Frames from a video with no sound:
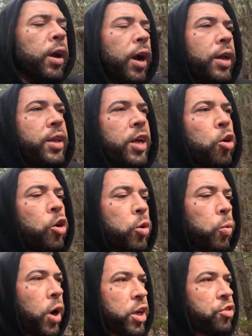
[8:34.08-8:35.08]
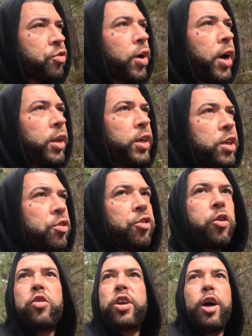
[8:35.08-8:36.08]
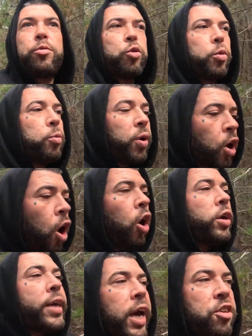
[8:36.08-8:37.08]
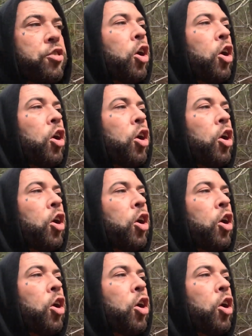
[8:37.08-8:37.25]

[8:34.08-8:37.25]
And then all the white Australians looked up to him and went, oh yes,